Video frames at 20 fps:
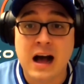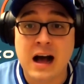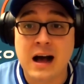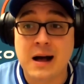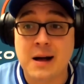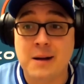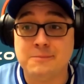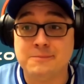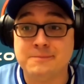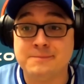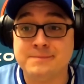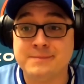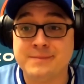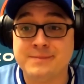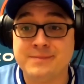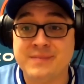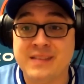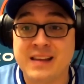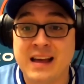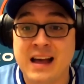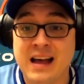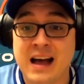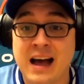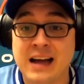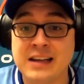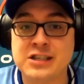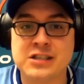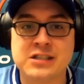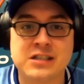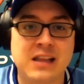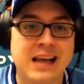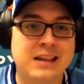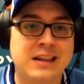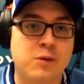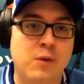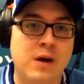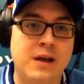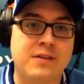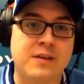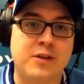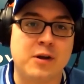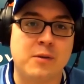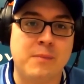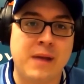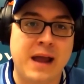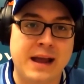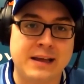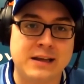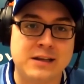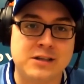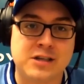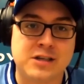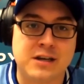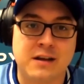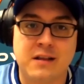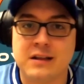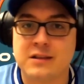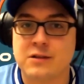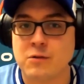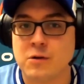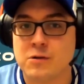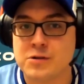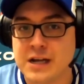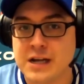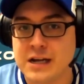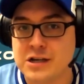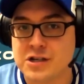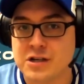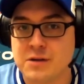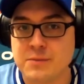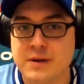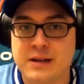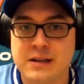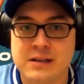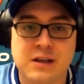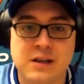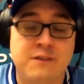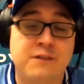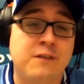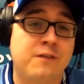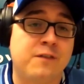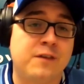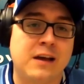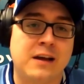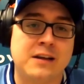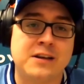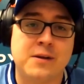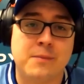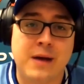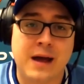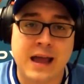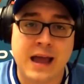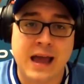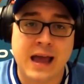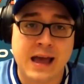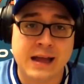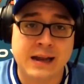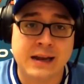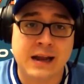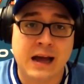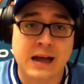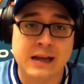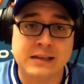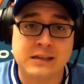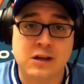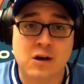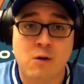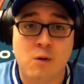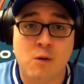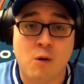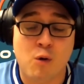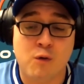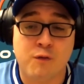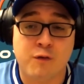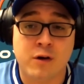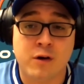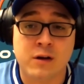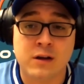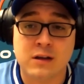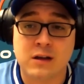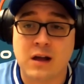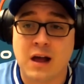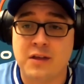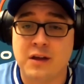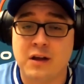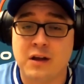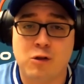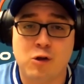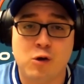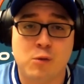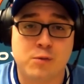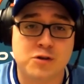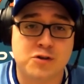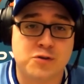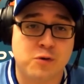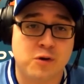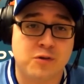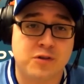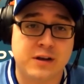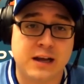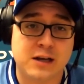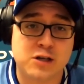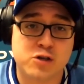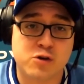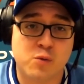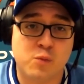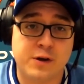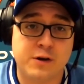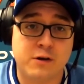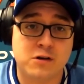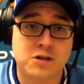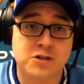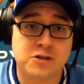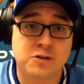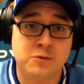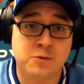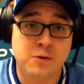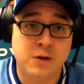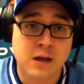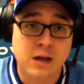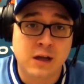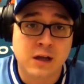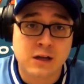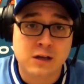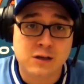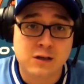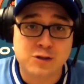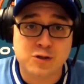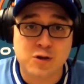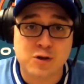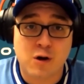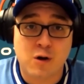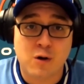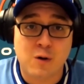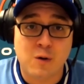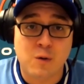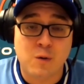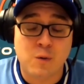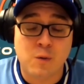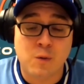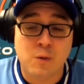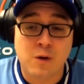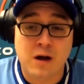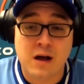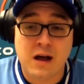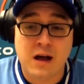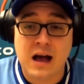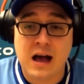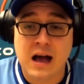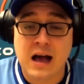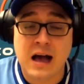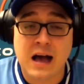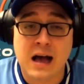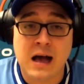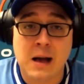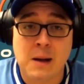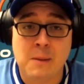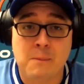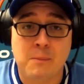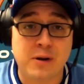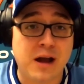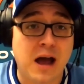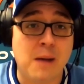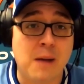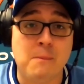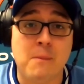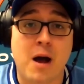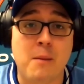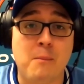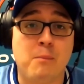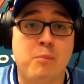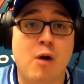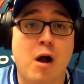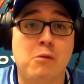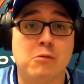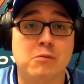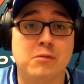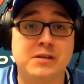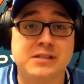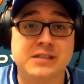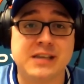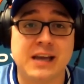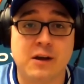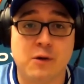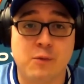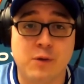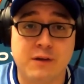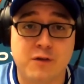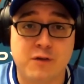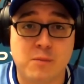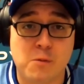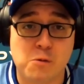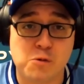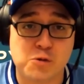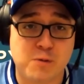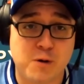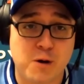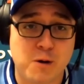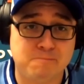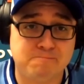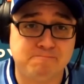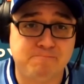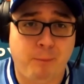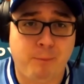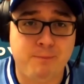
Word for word: Um, I just like the way that they're managed, and I like the rotation of it. If gun to my head, I'd go over. I think Kluber's worth an extra win or two. So, uh, but I'm I'm probably staying away for the most part.